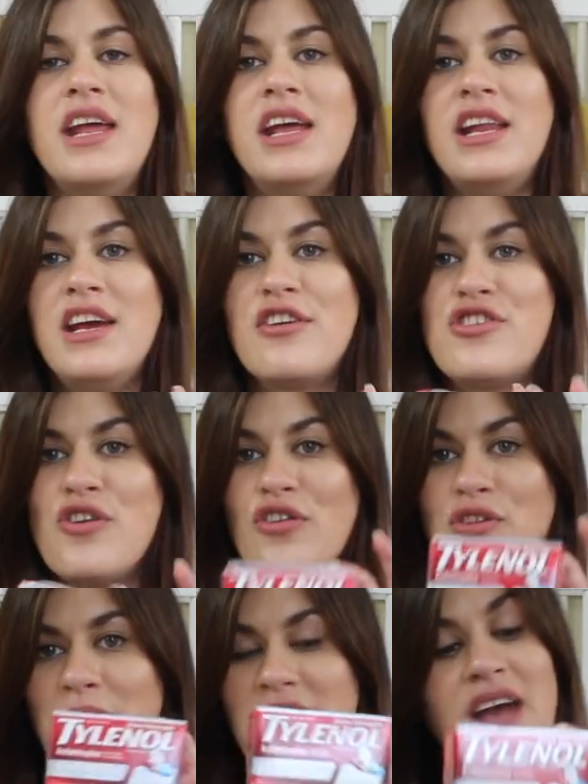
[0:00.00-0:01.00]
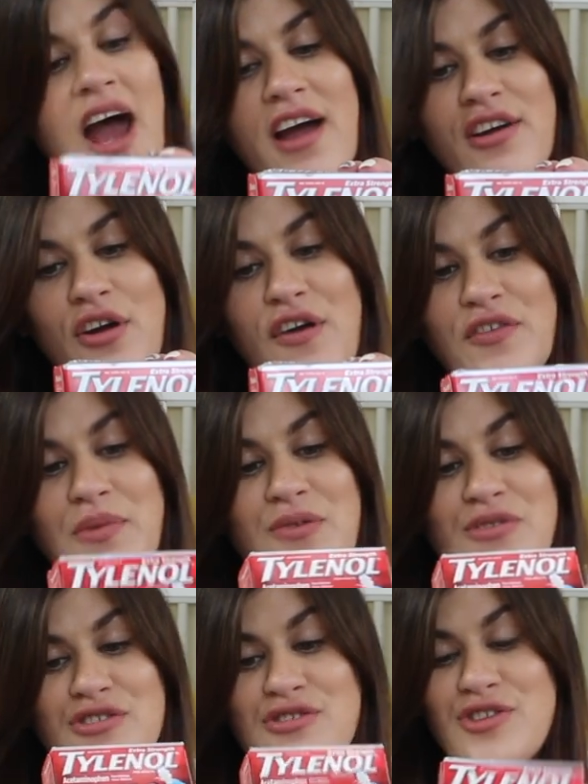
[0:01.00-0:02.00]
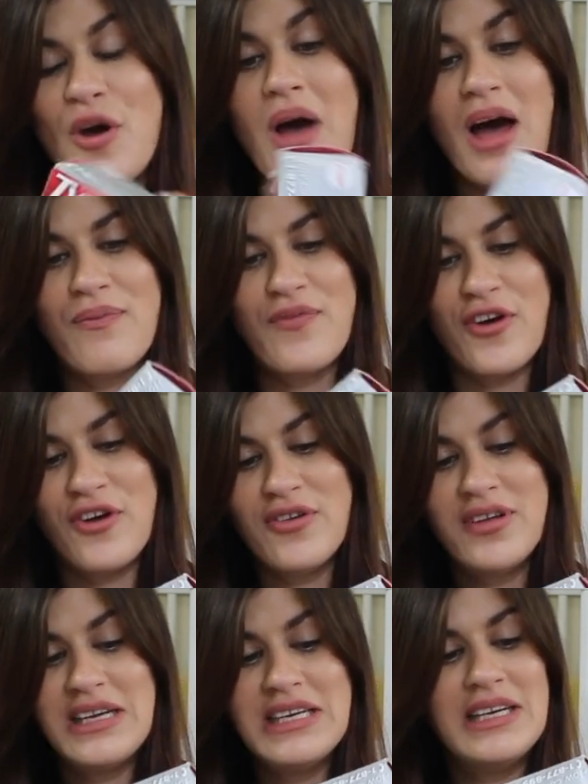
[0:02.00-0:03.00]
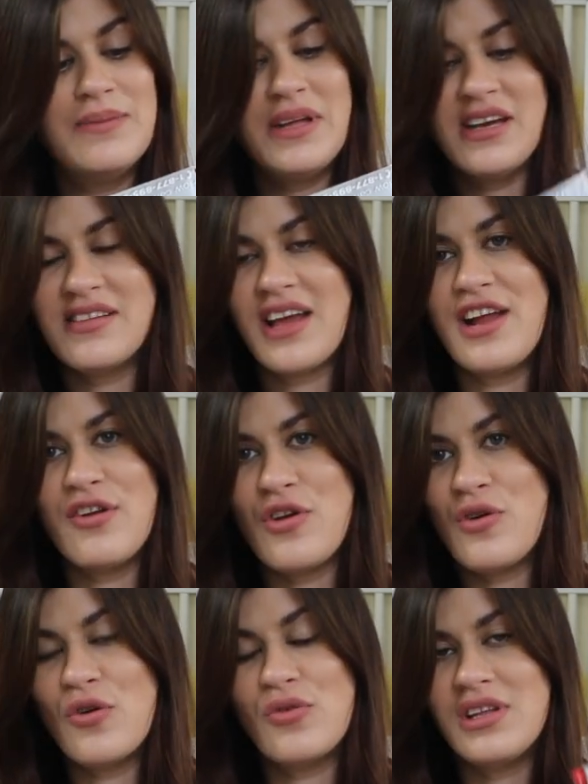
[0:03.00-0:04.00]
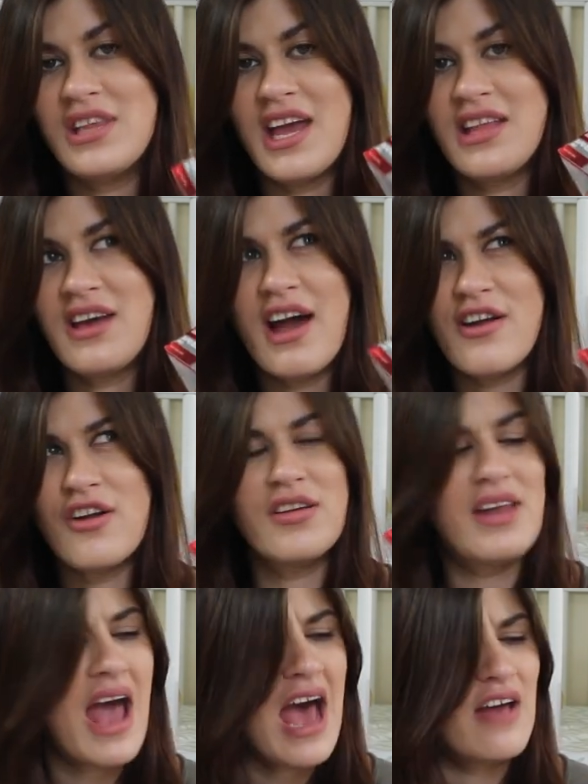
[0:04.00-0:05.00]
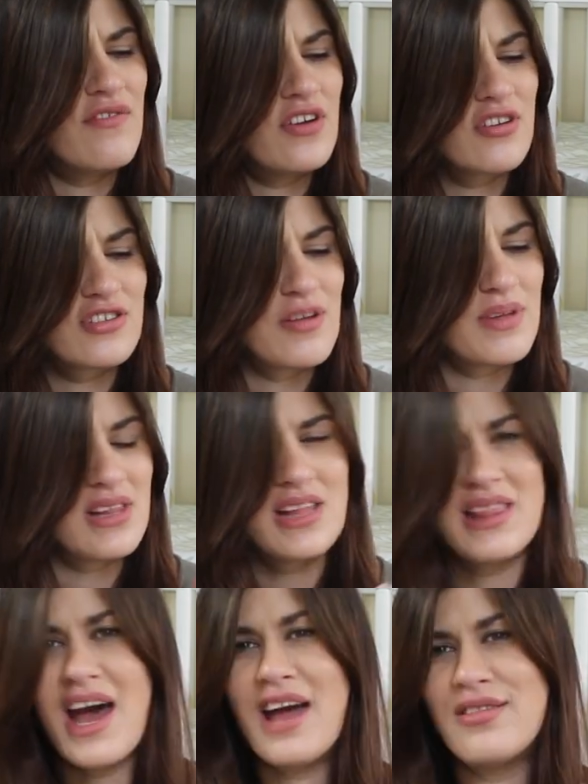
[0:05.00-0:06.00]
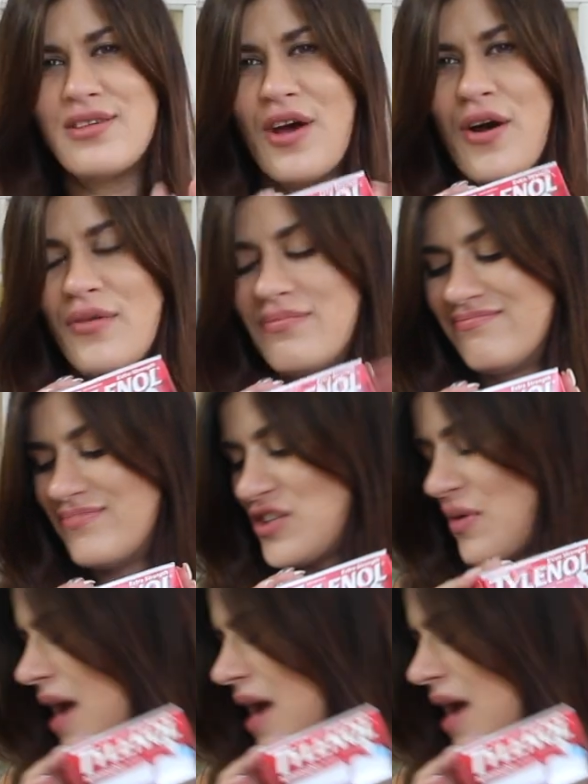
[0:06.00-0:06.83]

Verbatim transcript: in here she also put Tylenol for me, which is so helpful, because I know you can only take Tylenol and Advil or something like that, so that's why